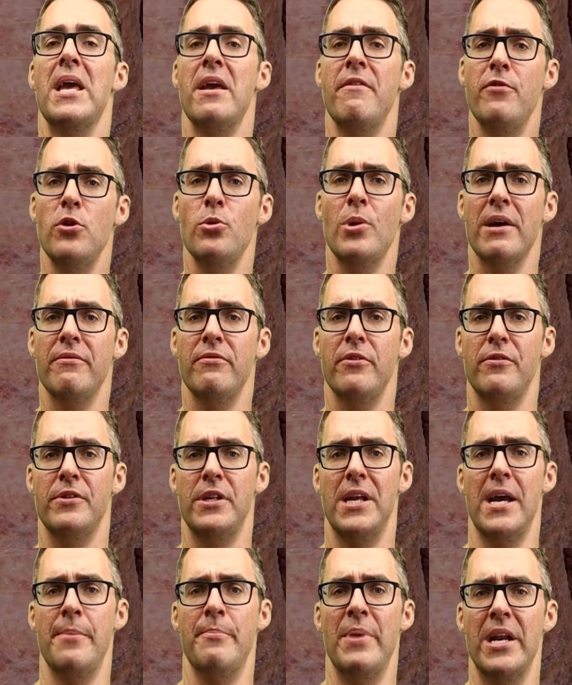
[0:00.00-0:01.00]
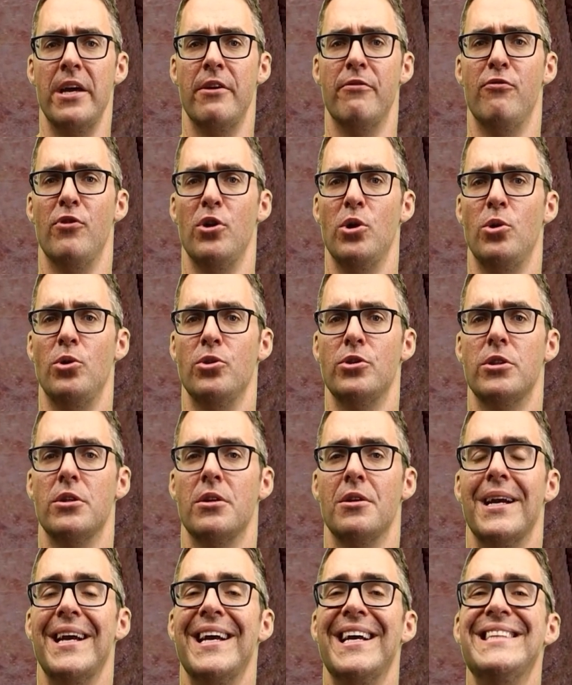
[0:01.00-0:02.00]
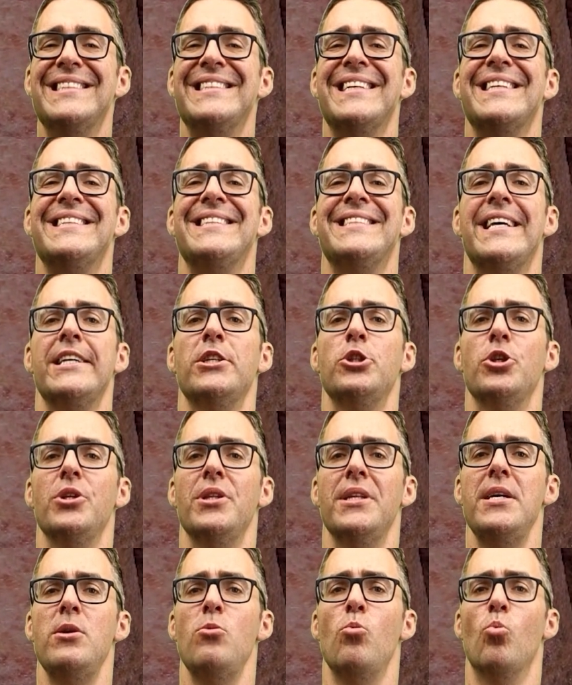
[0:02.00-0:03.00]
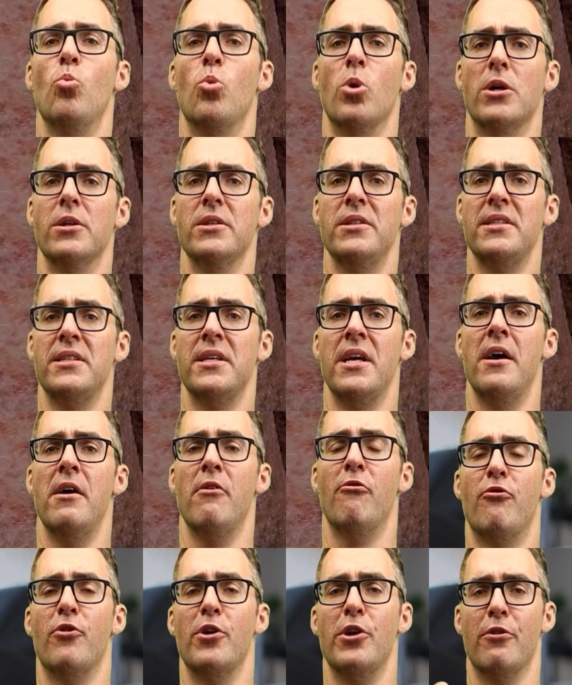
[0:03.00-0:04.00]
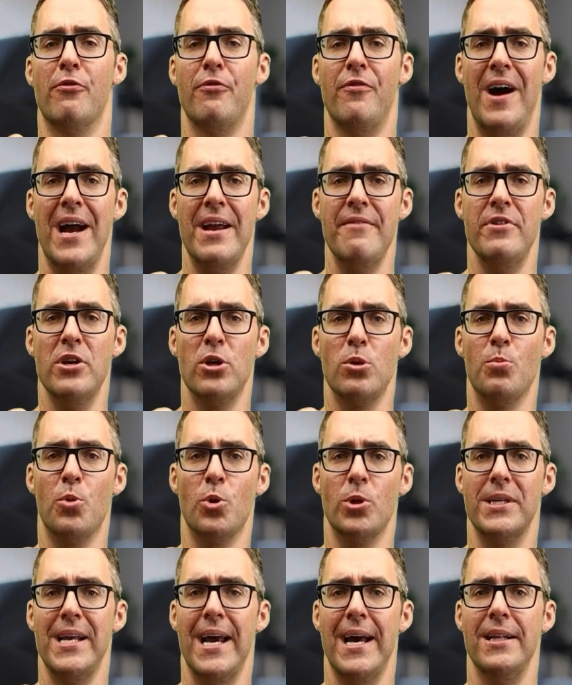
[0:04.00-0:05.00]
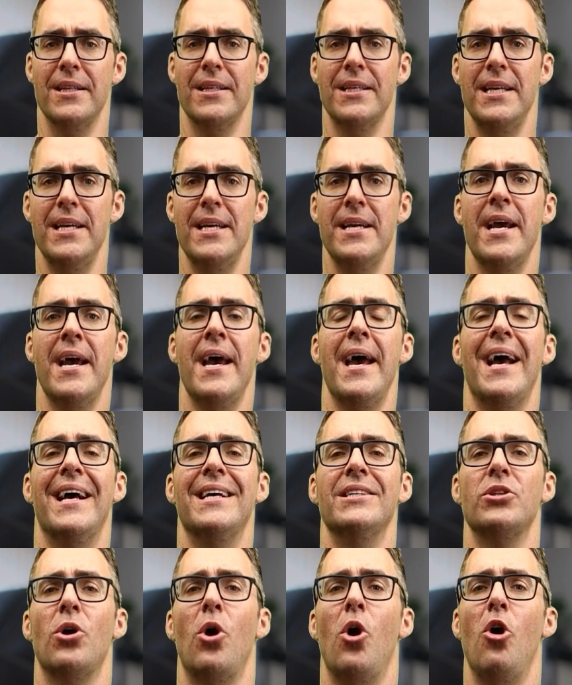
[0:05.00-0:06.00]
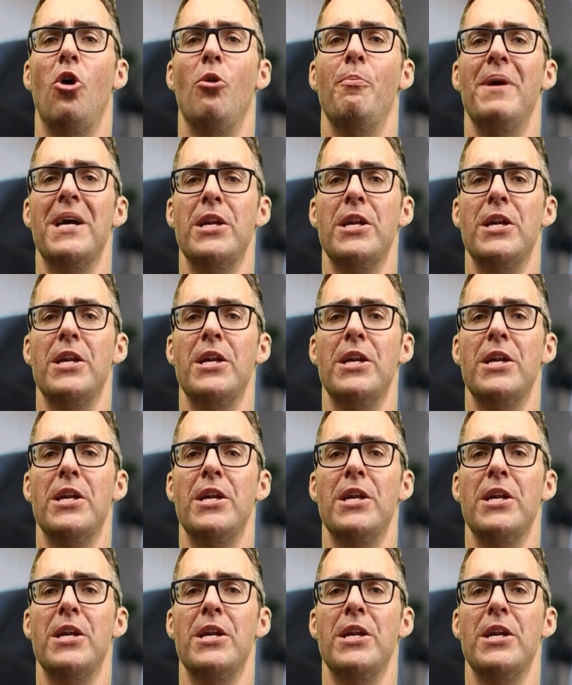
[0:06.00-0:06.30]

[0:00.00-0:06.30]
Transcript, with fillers: If you have a diabetic foot ulcer, it's essentially worse for your five year mortality as all